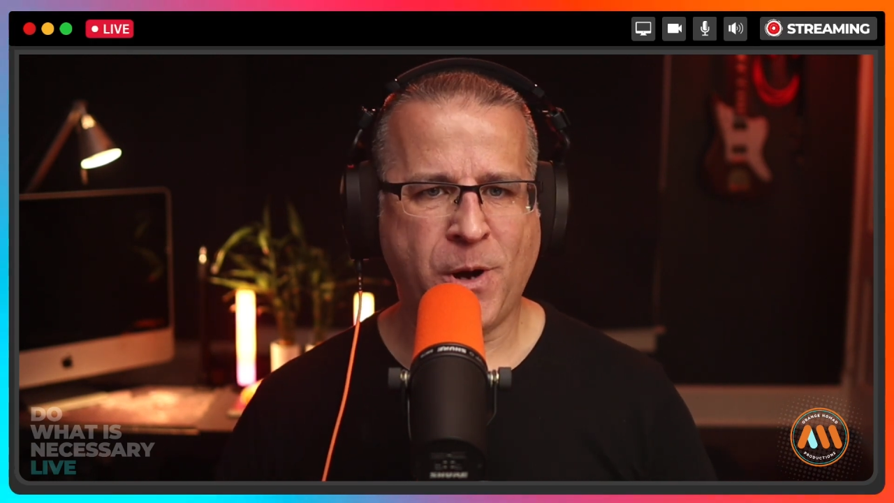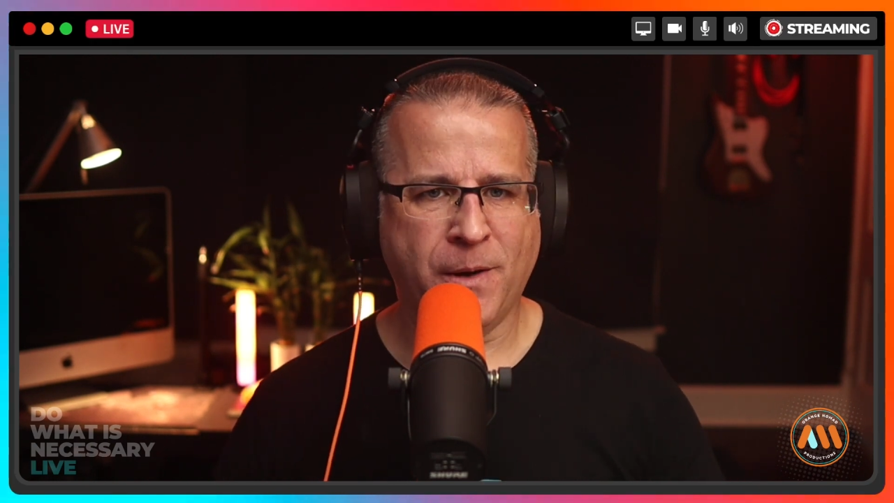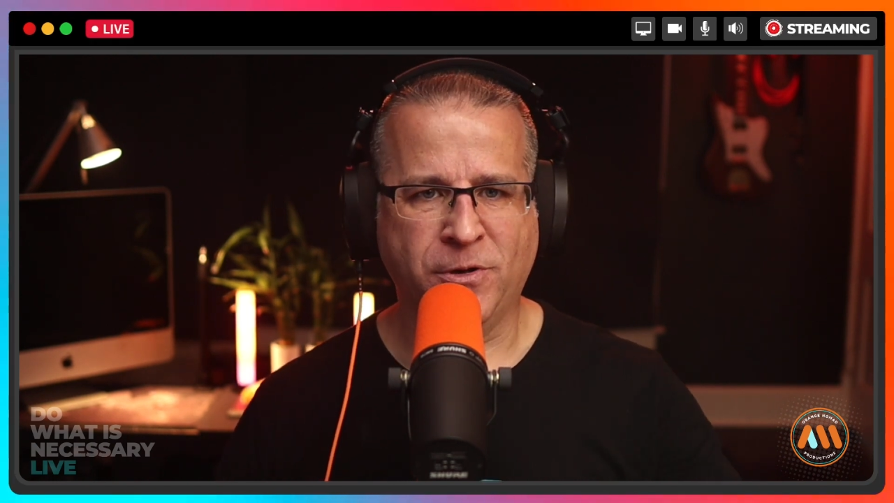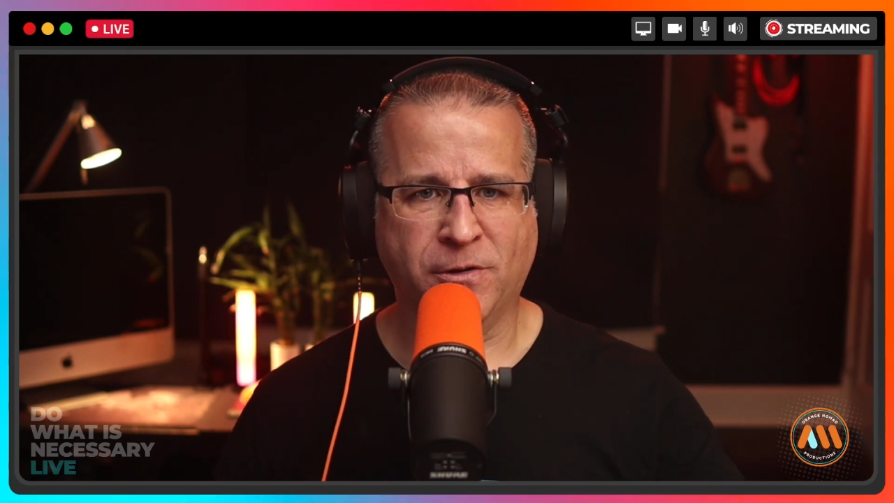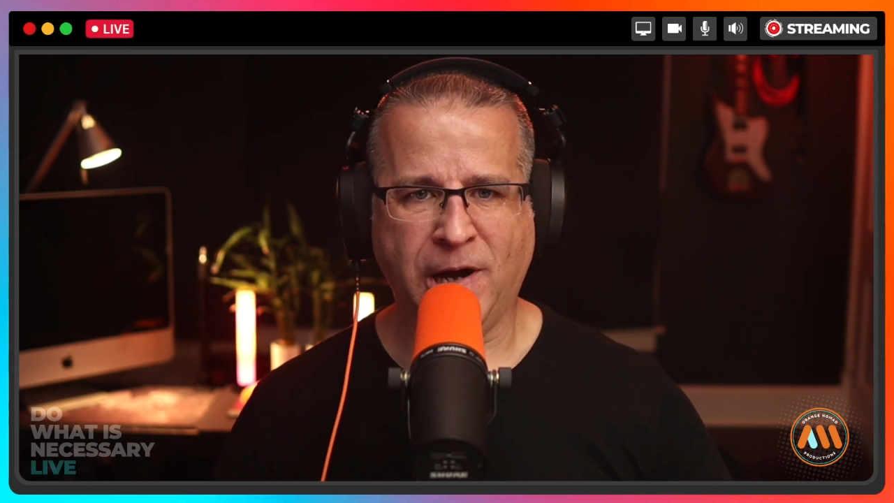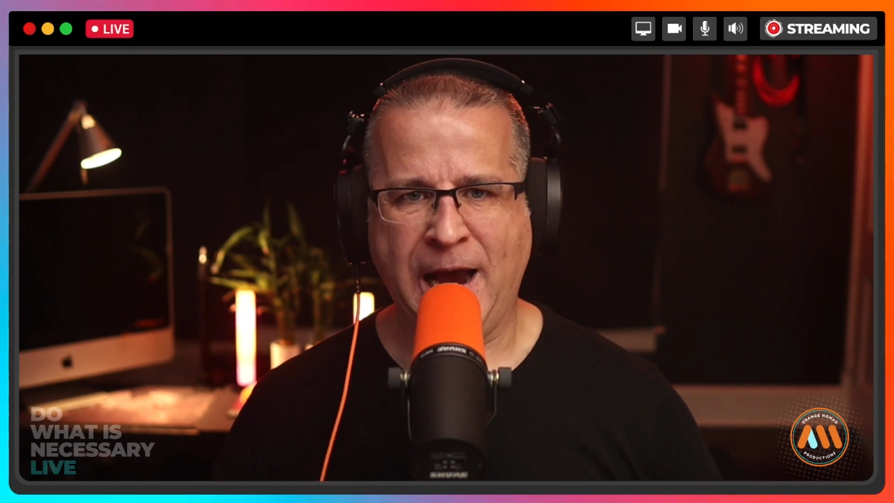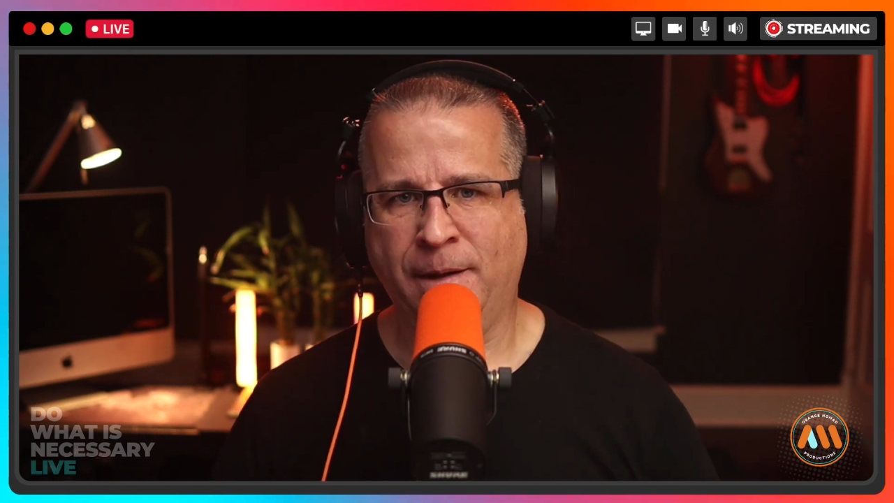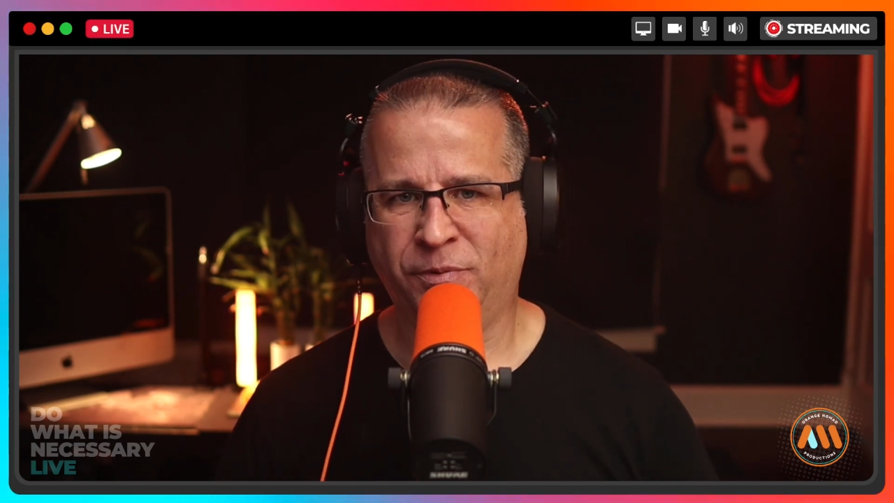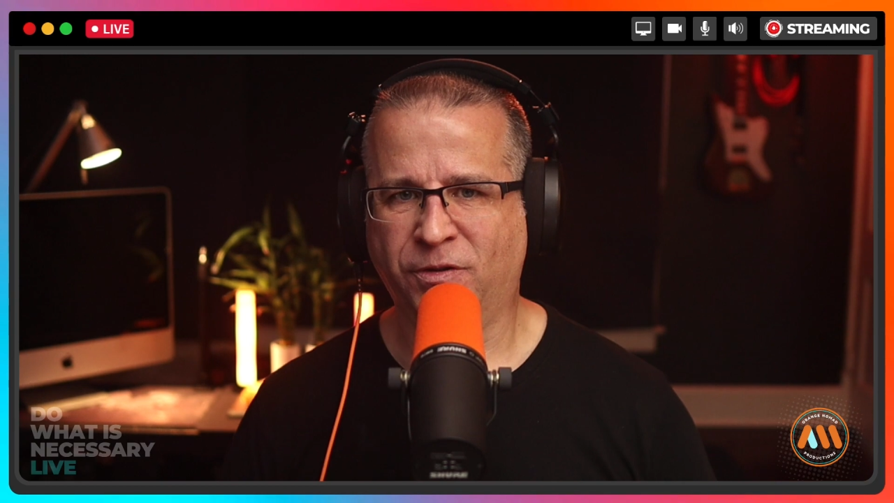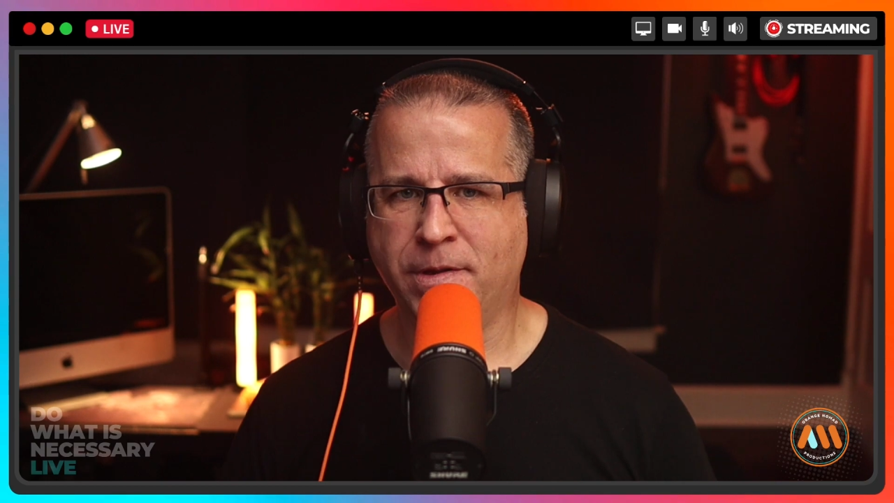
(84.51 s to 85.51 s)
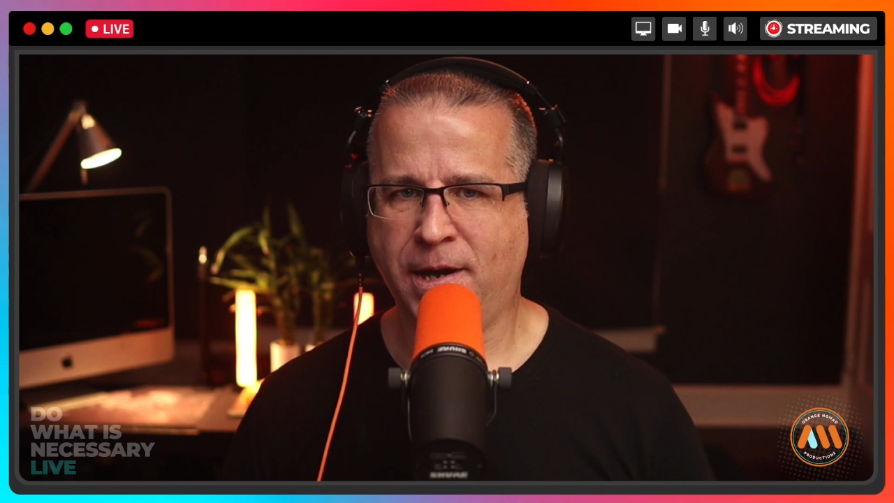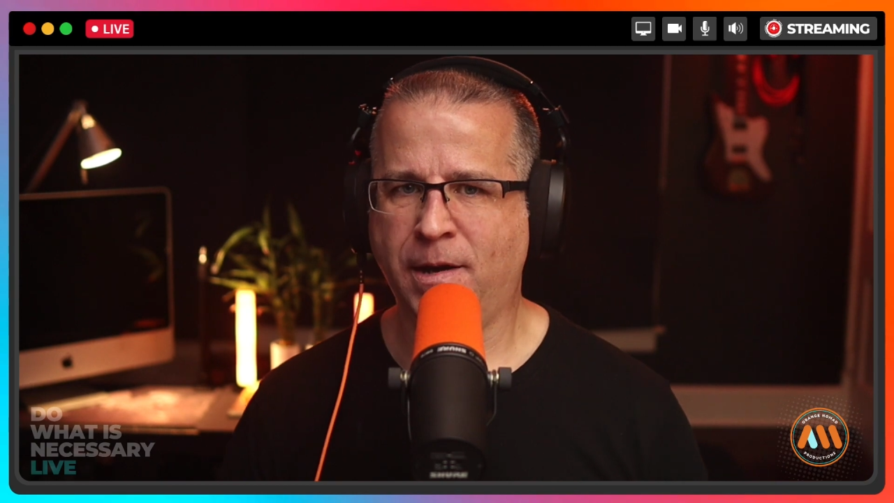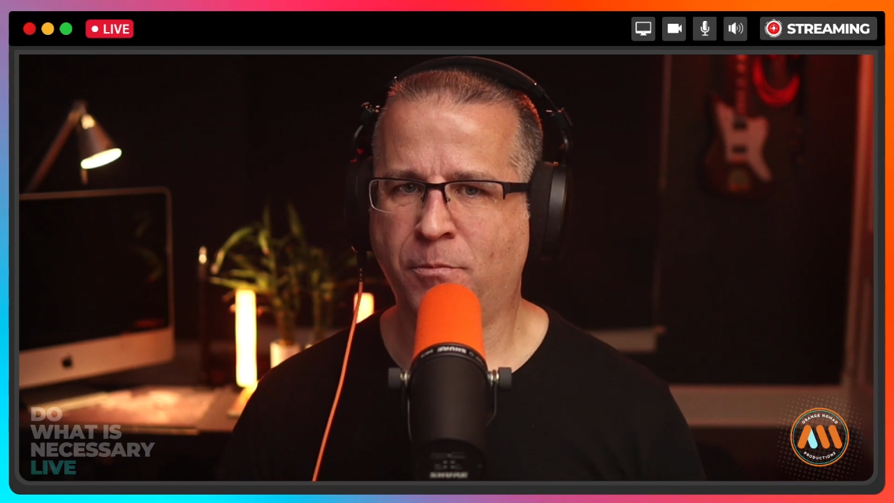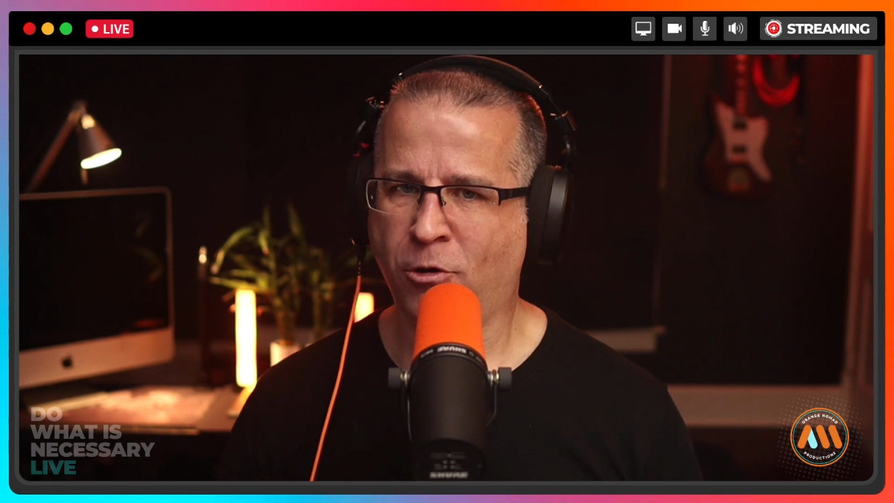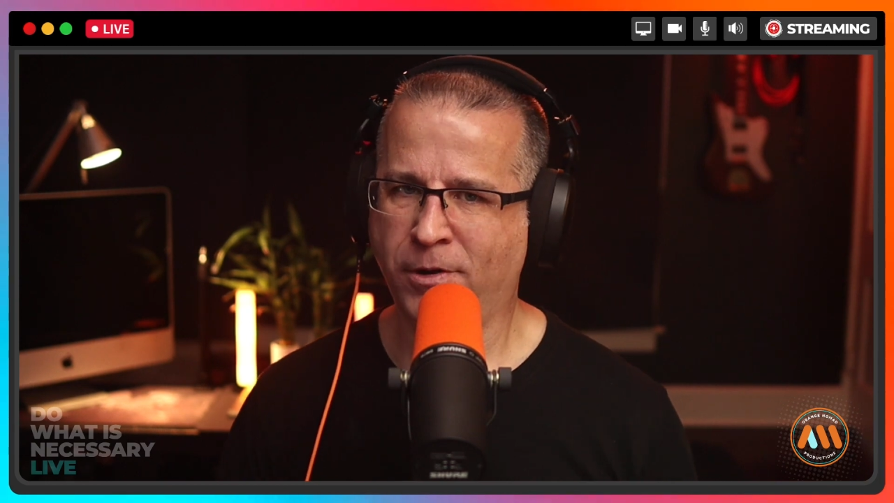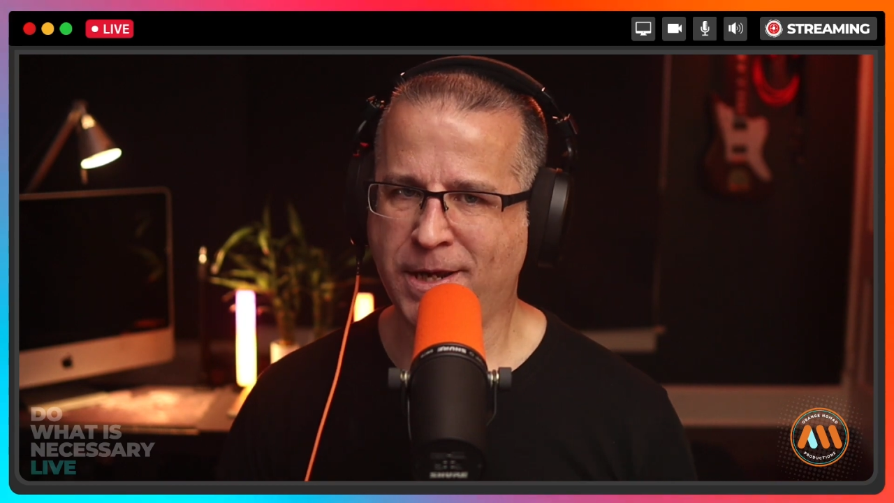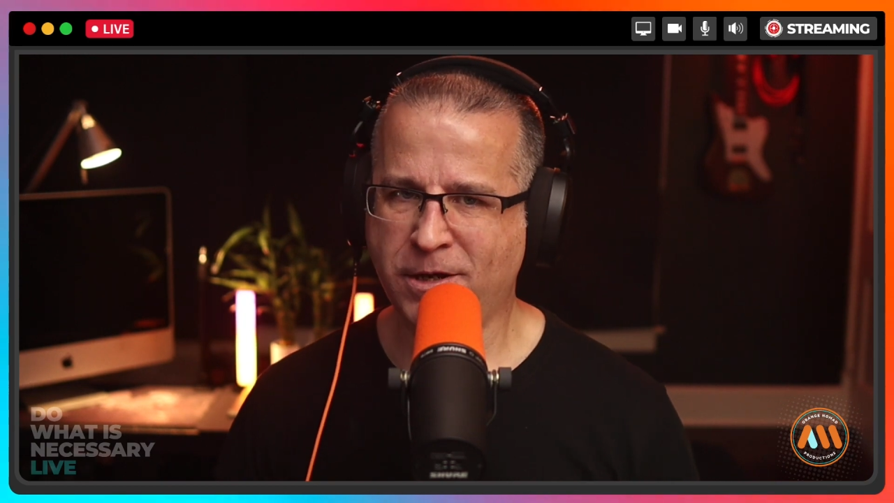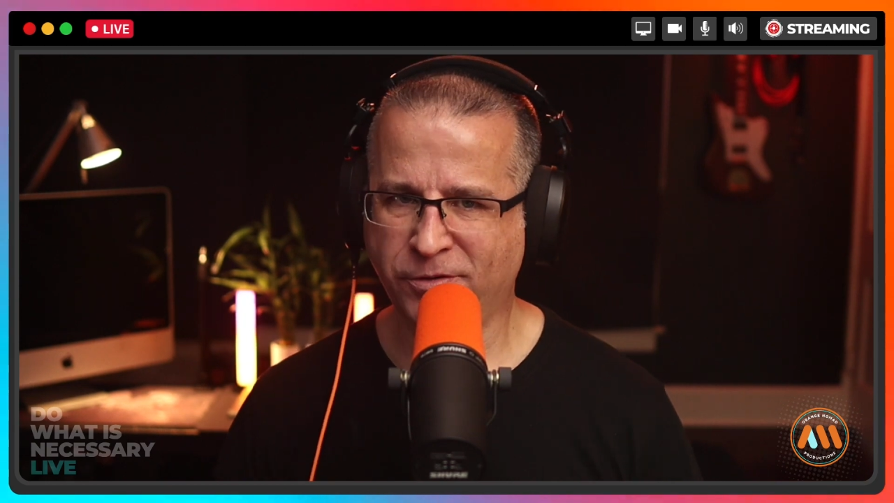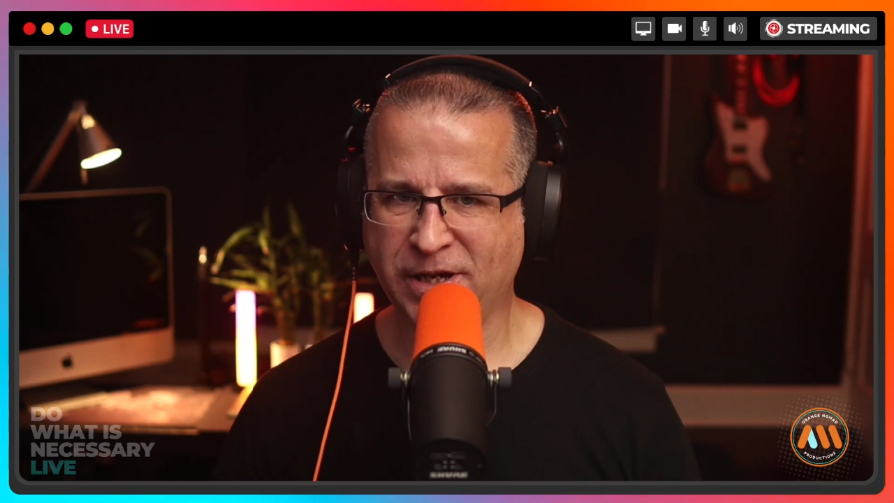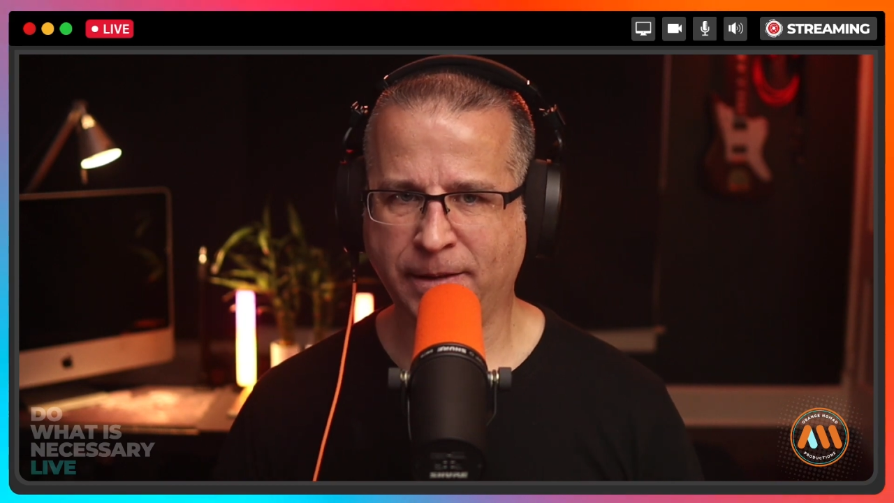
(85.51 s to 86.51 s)
popular apps that I'm already
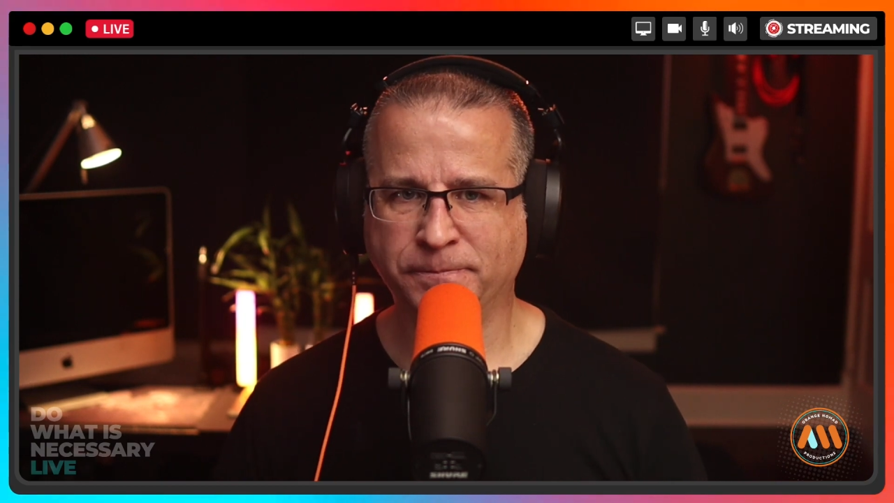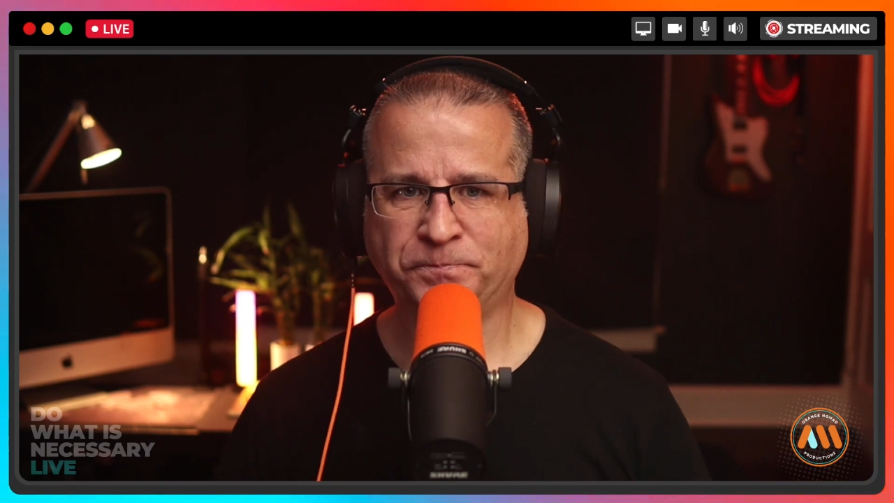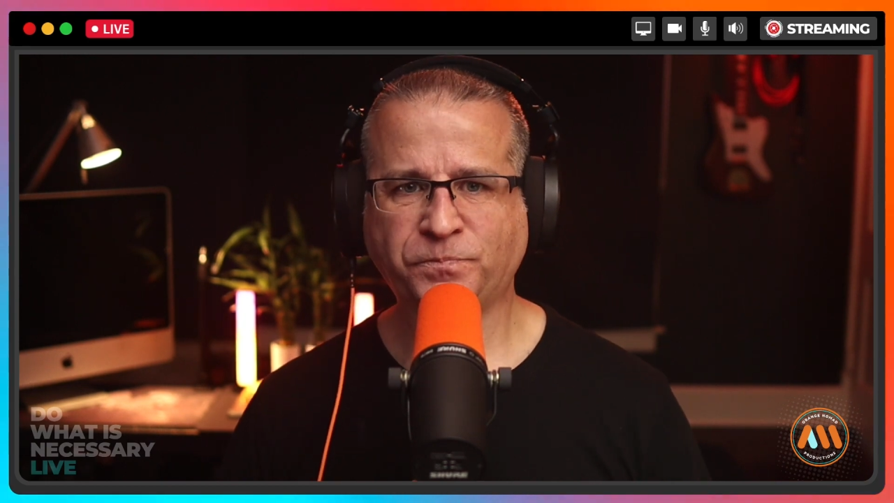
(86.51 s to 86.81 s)
using.